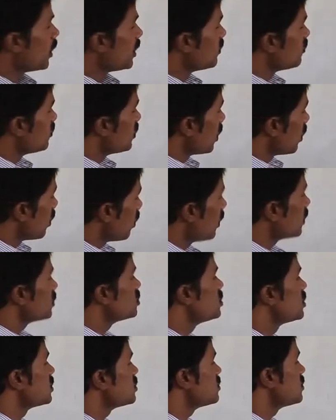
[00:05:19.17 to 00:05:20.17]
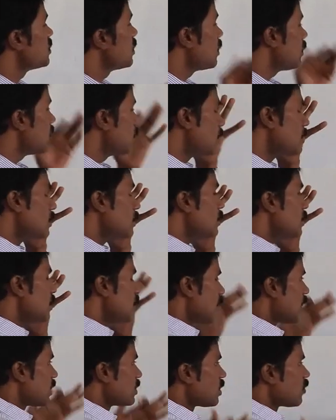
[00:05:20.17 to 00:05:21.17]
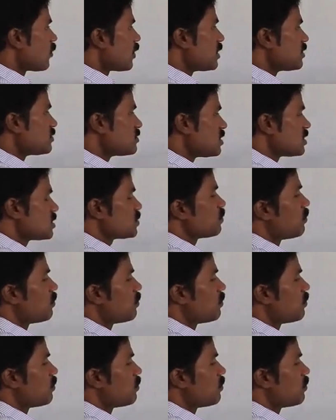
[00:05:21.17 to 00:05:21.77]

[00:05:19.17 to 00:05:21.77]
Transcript: is the larger cell, another one is the